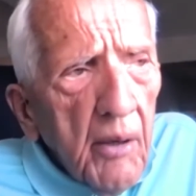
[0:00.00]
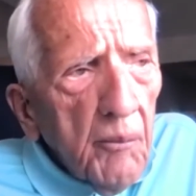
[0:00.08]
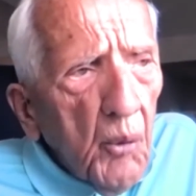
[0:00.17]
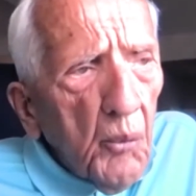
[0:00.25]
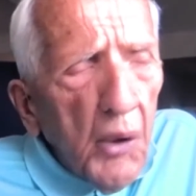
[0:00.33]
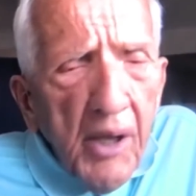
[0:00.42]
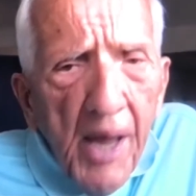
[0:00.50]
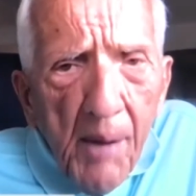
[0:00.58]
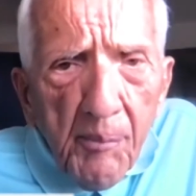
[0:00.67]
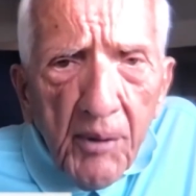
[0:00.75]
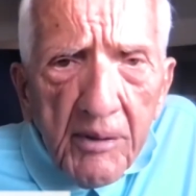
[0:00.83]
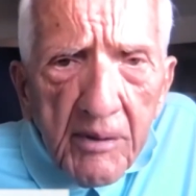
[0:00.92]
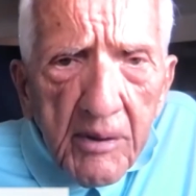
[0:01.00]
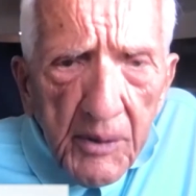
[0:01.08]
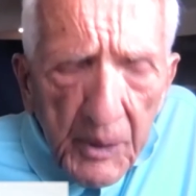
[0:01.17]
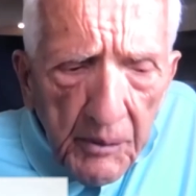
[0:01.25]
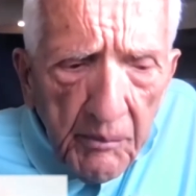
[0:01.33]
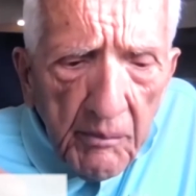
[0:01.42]
But what happens,
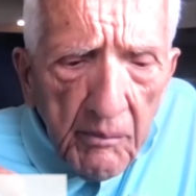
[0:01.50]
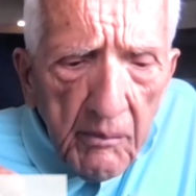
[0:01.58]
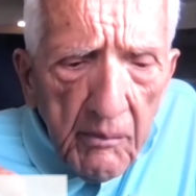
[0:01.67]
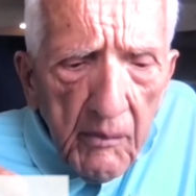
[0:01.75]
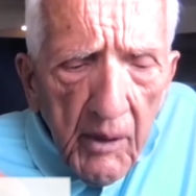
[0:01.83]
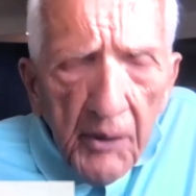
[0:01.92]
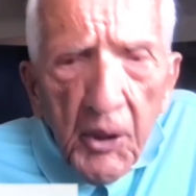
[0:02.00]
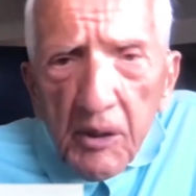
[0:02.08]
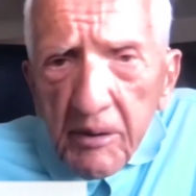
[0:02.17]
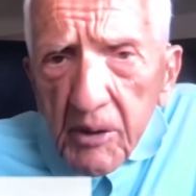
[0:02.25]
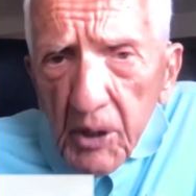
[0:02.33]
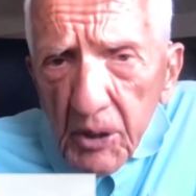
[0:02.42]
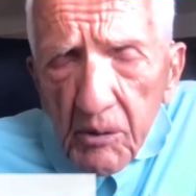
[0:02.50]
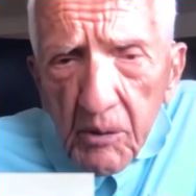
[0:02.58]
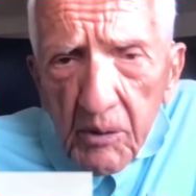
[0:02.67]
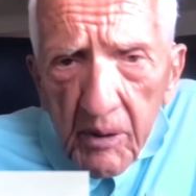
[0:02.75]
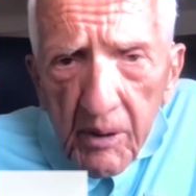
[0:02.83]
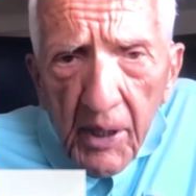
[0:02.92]
and this is
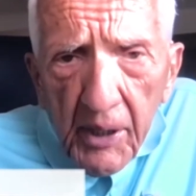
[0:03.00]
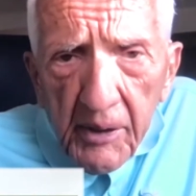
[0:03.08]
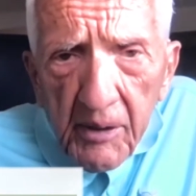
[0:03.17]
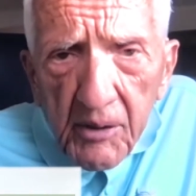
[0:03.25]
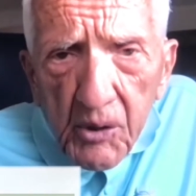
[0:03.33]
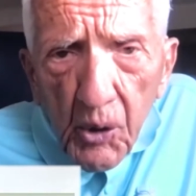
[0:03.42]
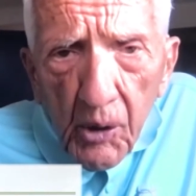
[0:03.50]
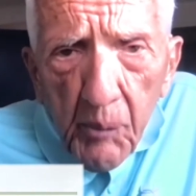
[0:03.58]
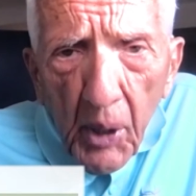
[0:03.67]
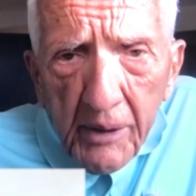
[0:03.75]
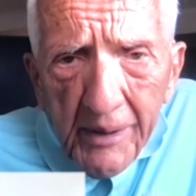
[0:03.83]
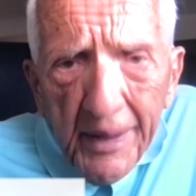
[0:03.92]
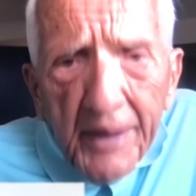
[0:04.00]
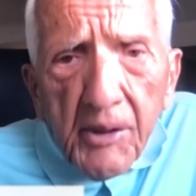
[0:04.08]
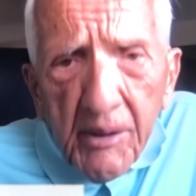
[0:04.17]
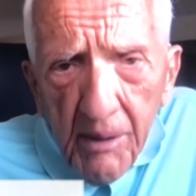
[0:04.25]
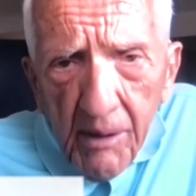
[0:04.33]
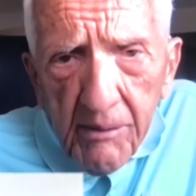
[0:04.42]
an idea that started back in
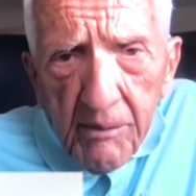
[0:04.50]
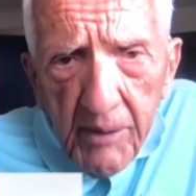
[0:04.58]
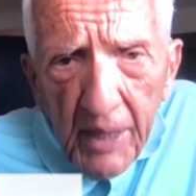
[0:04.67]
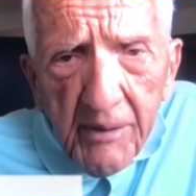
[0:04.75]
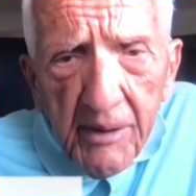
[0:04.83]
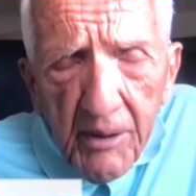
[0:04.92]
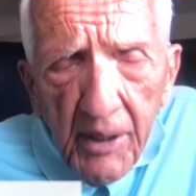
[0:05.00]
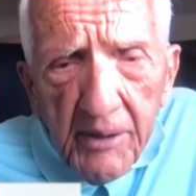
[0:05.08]
1800s, actually late